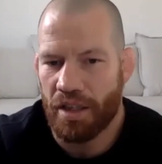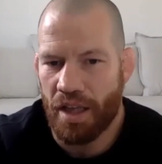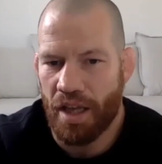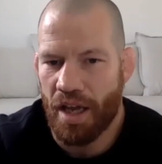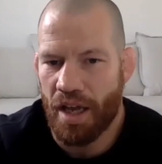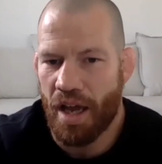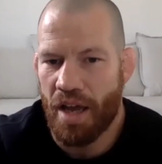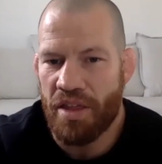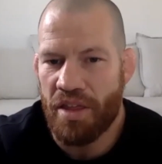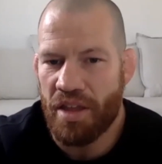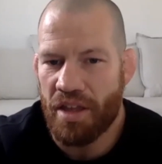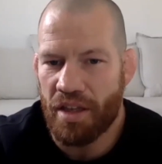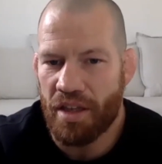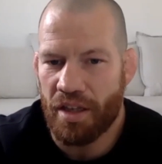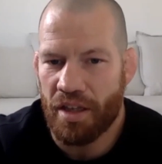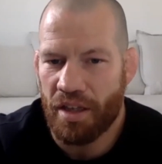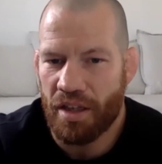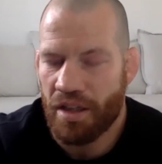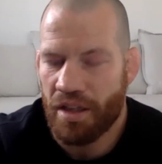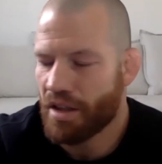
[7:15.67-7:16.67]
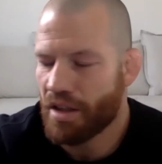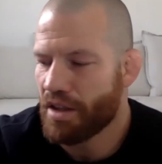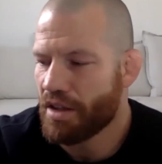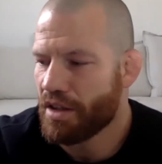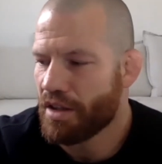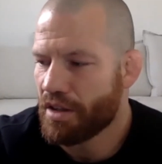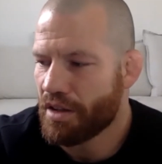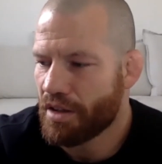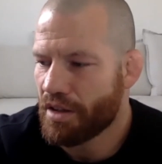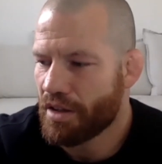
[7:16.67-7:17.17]
I think
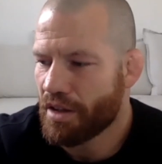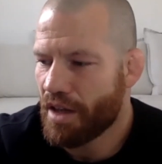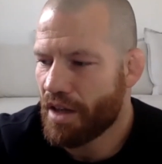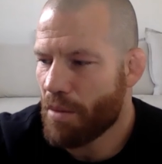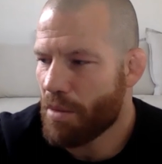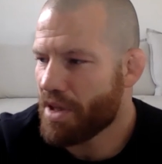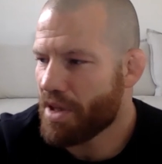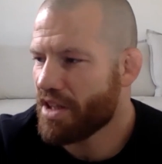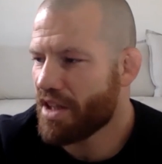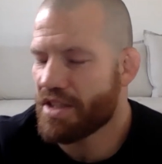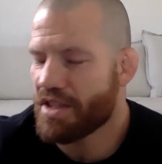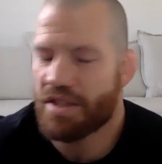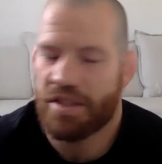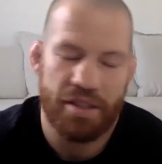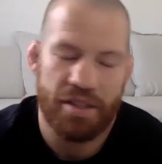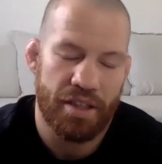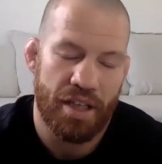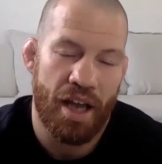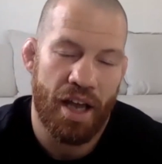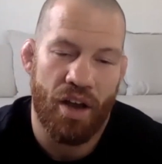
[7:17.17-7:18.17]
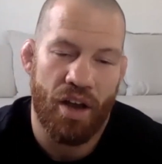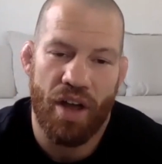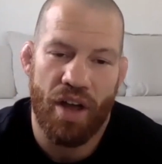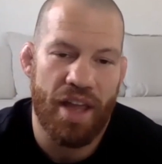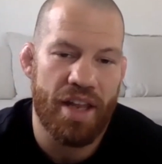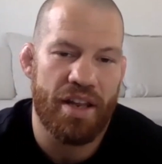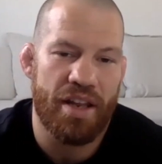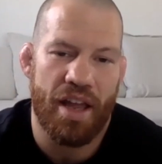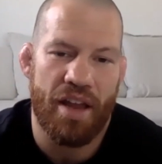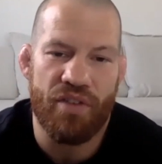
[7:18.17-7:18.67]
that's how
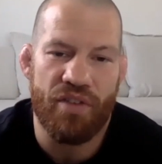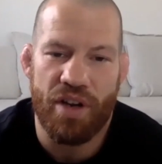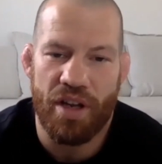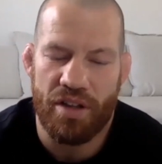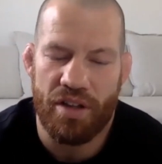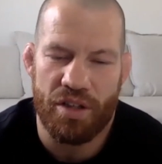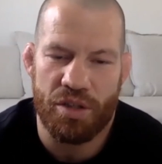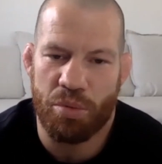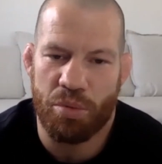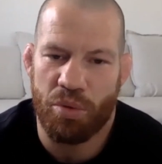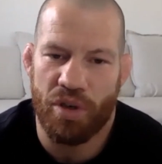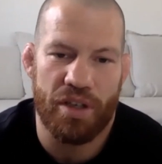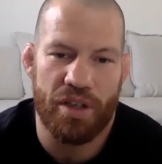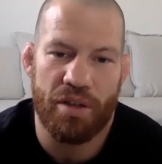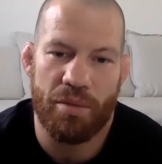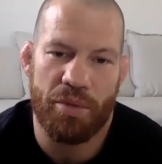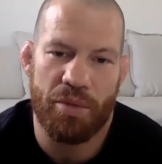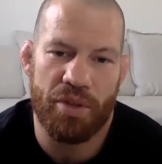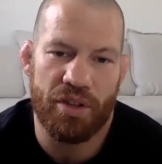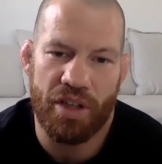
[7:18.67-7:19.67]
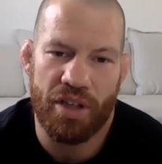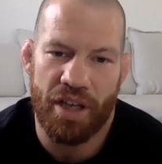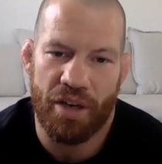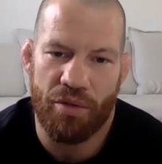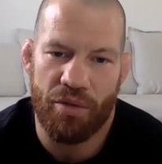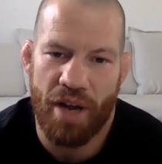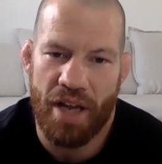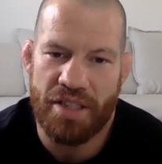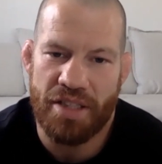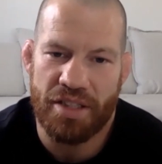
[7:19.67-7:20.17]
every other sport, look at
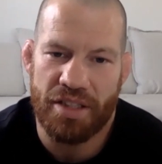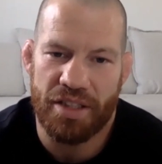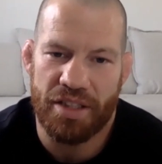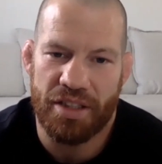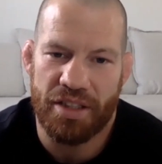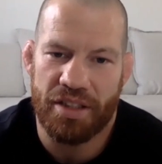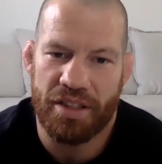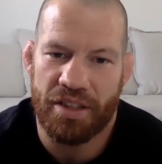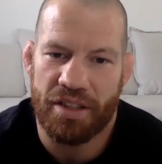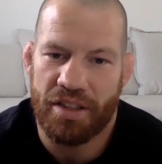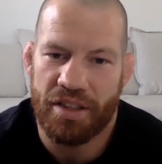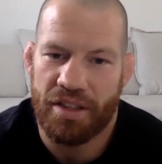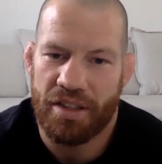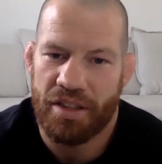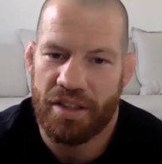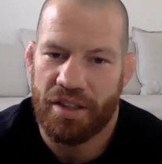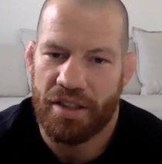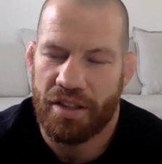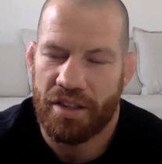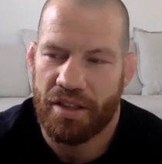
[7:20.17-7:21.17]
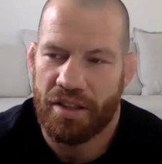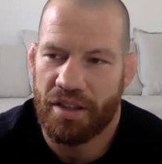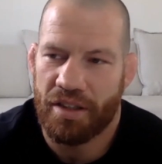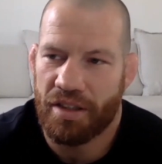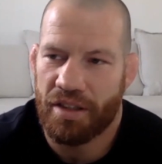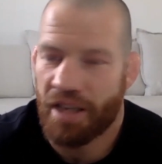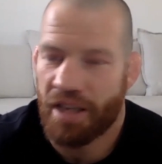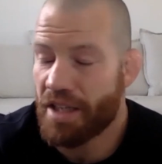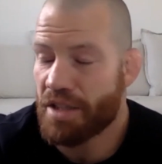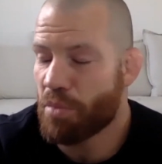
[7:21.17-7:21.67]
wrestling,
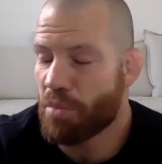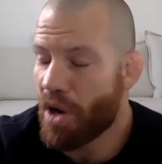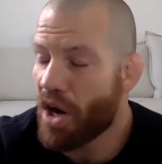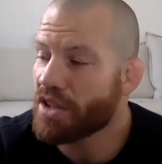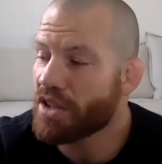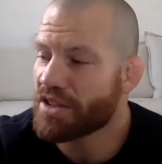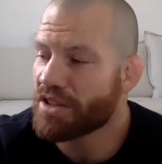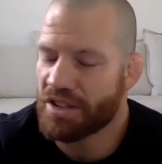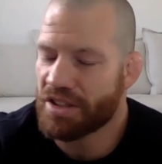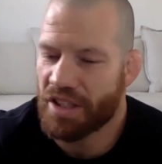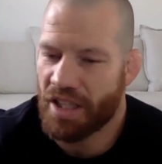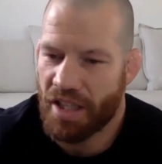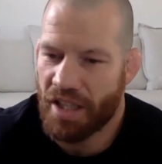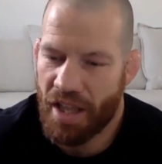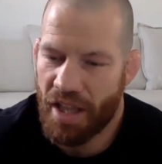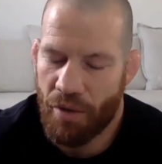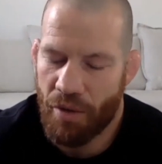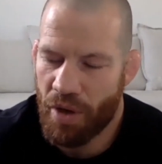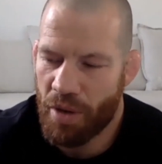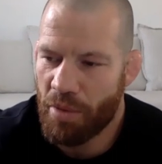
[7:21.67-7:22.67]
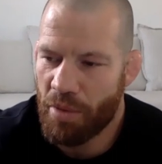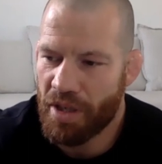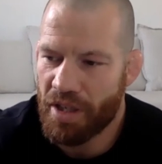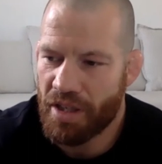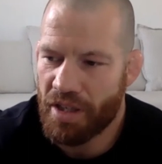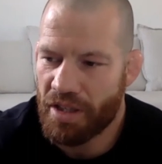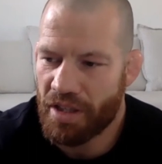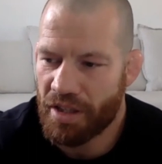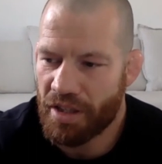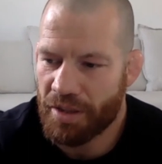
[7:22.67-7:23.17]
I guess boxing's not that way, but
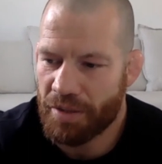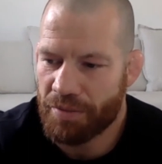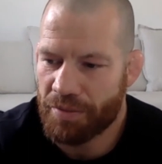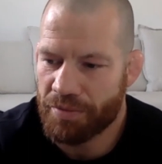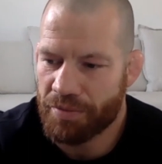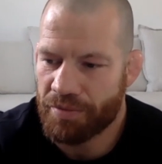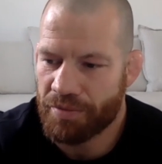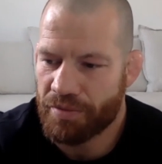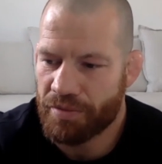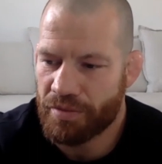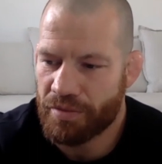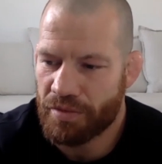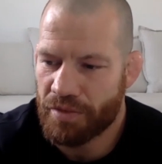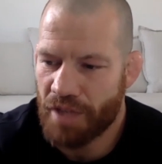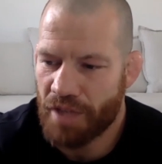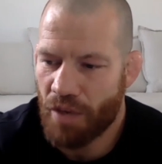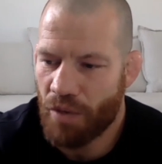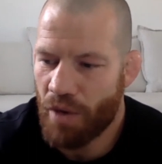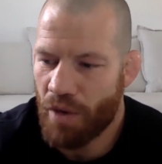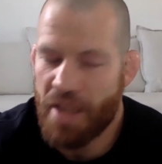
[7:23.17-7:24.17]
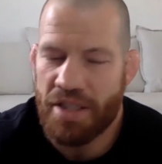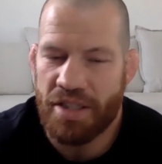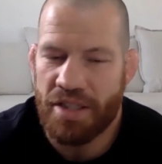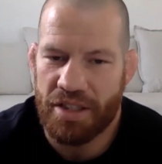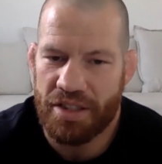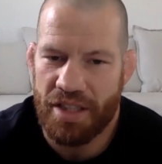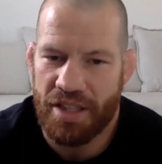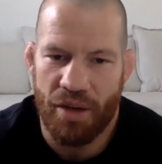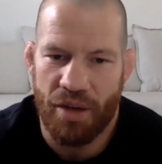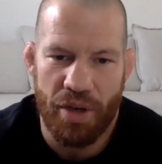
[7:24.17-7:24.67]

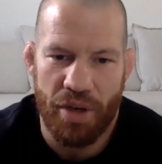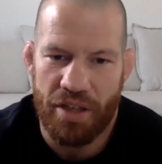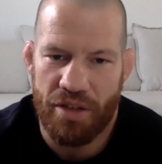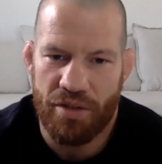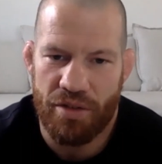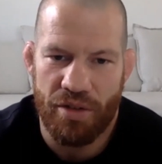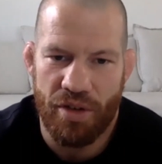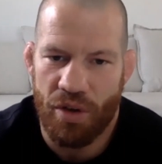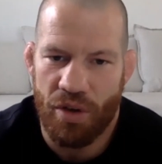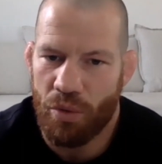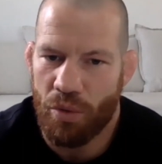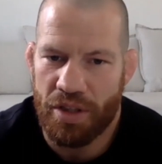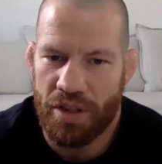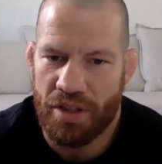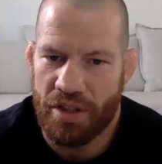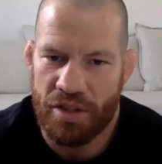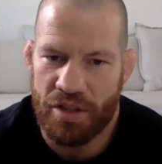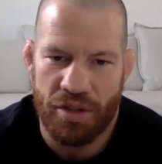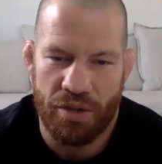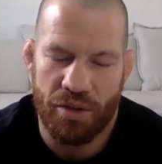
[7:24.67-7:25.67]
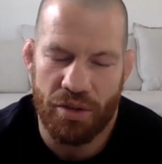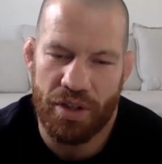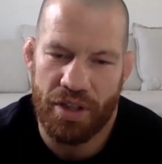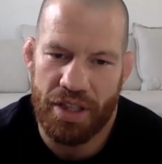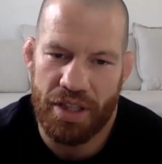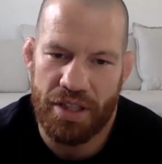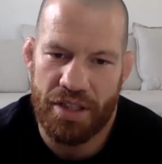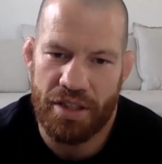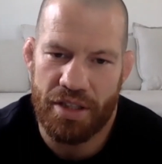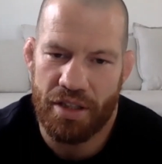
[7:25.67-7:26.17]
wrestling's that way. You know what the
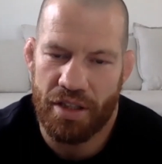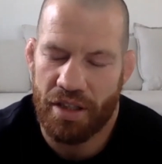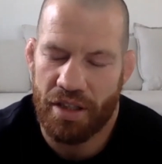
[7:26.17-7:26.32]
score is.